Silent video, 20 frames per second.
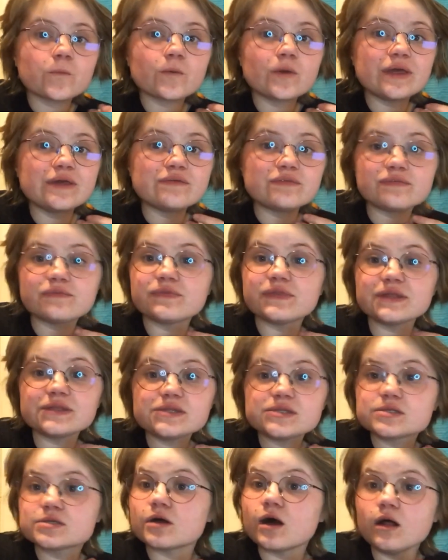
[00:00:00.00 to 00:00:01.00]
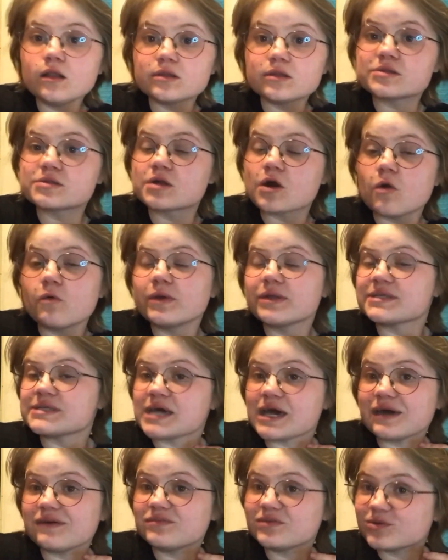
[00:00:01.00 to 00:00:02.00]
if this doll is going
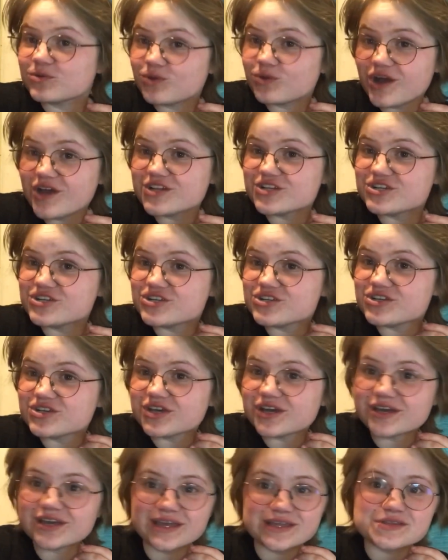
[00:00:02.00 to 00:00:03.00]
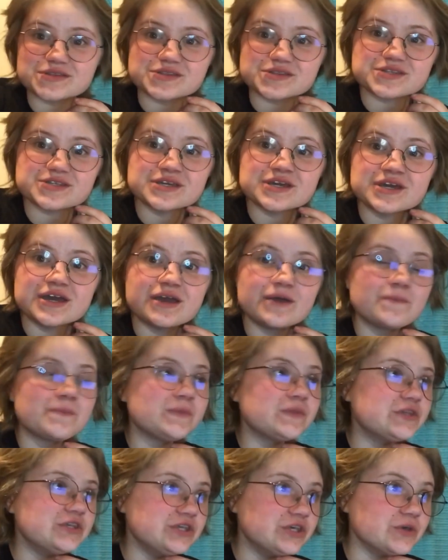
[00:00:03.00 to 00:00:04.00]
to have a grudge against
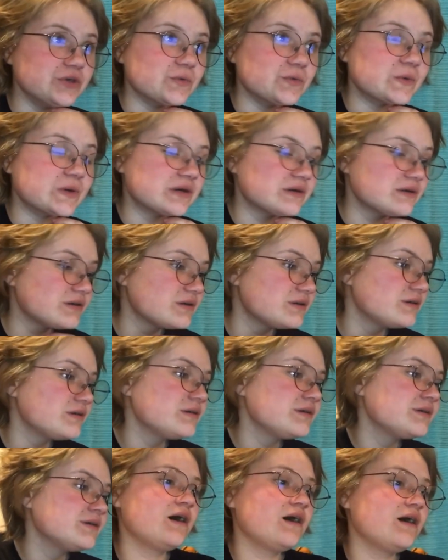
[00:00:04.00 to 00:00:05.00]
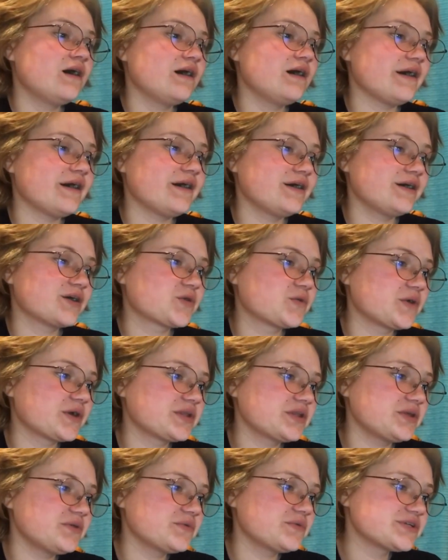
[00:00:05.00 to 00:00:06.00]
you.
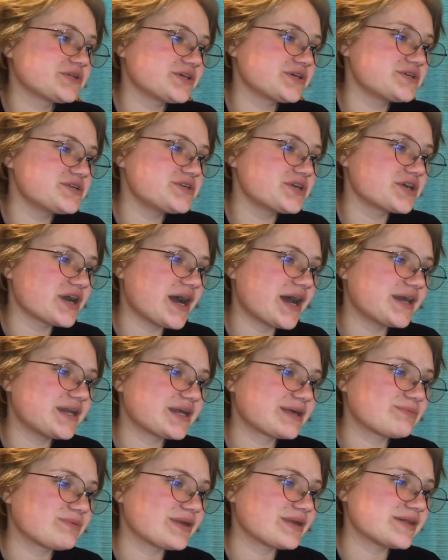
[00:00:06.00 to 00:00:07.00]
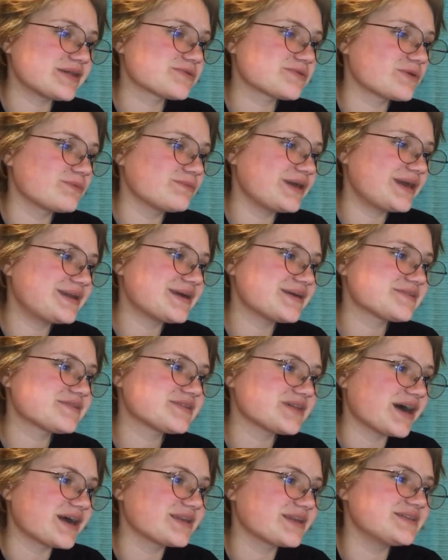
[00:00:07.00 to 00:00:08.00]
Quickly return to your hiding place. Remain as
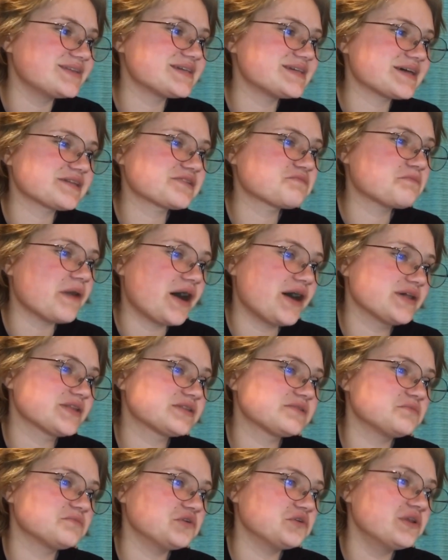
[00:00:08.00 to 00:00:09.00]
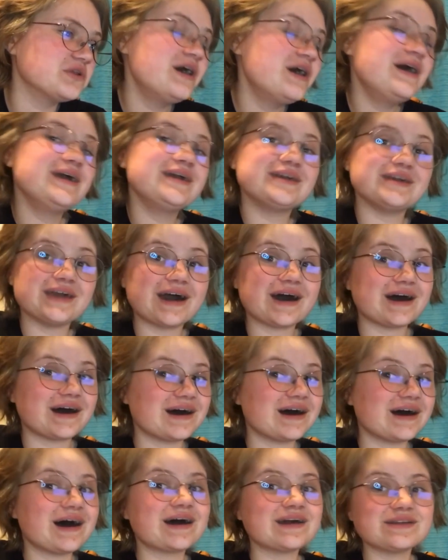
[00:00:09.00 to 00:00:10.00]
silent as possible. Yeah,
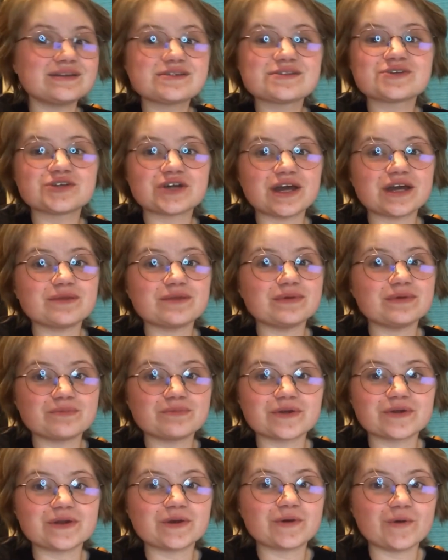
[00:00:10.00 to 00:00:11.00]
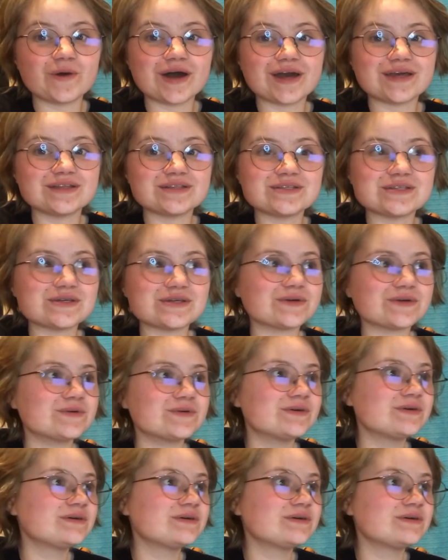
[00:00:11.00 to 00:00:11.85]
I'd try to be pretty quiet too.